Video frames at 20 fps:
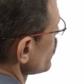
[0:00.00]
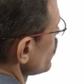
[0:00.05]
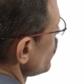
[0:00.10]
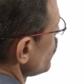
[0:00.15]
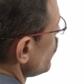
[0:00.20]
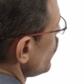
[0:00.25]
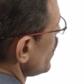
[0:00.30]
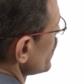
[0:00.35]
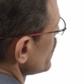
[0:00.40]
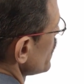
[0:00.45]
know
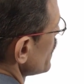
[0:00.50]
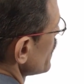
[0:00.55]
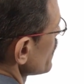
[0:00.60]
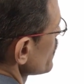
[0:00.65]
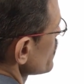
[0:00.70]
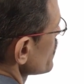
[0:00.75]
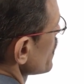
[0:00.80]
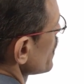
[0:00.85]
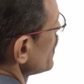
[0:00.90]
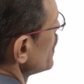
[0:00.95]
what it
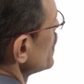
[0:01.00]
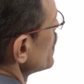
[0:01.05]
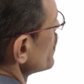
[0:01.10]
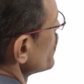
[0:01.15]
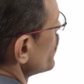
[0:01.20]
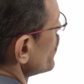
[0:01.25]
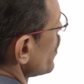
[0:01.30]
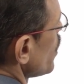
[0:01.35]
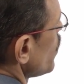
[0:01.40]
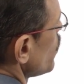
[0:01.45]
is.
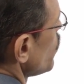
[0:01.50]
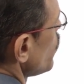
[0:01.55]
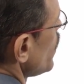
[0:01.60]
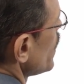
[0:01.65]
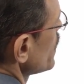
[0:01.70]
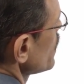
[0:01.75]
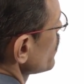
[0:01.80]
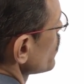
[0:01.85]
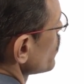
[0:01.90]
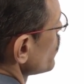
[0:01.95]
Draw
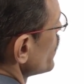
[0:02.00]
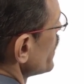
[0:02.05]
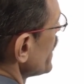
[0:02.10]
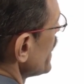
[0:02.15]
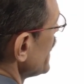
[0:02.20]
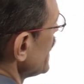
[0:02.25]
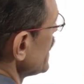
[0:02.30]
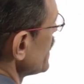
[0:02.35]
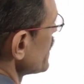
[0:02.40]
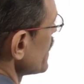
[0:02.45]
1 could
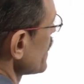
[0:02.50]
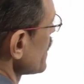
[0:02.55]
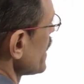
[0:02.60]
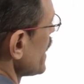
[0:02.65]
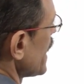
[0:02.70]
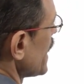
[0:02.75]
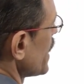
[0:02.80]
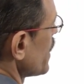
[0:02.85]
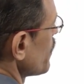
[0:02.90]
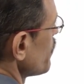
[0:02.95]
either
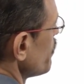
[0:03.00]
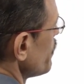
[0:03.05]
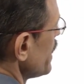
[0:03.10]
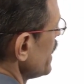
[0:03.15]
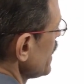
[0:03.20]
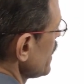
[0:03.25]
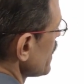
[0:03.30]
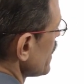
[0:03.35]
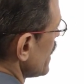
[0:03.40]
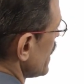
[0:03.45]
end up
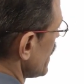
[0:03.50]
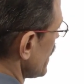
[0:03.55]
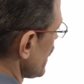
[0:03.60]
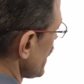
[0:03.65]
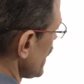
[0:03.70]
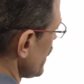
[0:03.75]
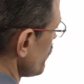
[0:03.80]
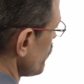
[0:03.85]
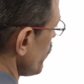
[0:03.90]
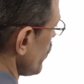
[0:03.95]
being a
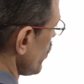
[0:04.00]
red